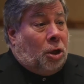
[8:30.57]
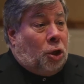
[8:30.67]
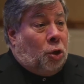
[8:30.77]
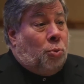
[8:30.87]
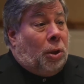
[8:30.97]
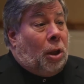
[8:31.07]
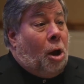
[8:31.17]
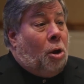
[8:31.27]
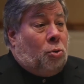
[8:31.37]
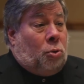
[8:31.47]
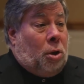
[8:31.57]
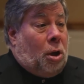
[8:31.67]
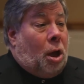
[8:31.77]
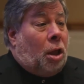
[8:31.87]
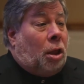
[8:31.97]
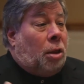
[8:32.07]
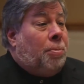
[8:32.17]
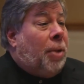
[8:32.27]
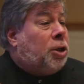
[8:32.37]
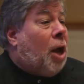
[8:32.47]
you will own a
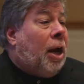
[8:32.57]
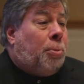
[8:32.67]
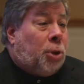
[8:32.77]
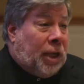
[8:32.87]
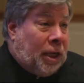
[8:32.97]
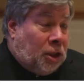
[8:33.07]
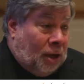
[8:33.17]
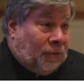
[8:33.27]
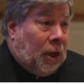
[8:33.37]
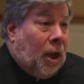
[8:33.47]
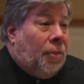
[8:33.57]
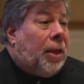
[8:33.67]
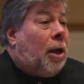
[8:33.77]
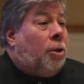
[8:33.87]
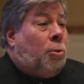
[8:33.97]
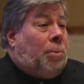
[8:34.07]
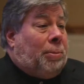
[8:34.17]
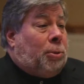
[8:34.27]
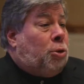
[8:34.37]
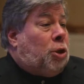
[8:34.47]
much higher percentage of it than other
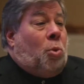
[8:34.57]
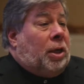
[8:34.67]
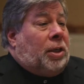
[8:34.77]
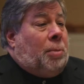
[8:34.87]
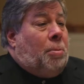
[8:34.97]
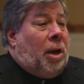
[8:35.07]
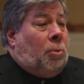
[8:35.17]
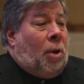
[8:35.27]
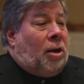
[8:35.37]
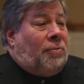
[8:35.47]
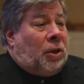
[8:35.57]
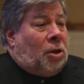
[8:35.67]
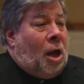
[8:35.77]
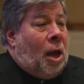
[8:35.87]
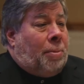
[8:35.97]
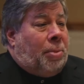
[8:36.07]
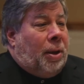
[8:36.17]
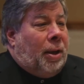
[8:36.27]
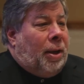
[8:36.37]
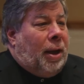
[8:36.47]
people who just want to take money right off the top